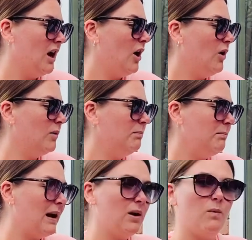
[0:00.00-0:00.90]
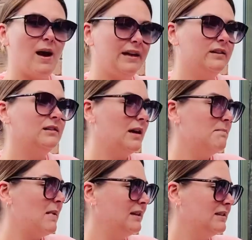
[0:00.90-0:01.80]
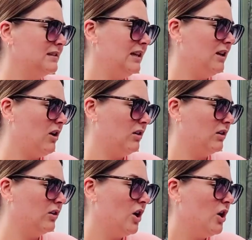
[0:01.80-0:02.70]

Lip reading: A humpback whale immensely long,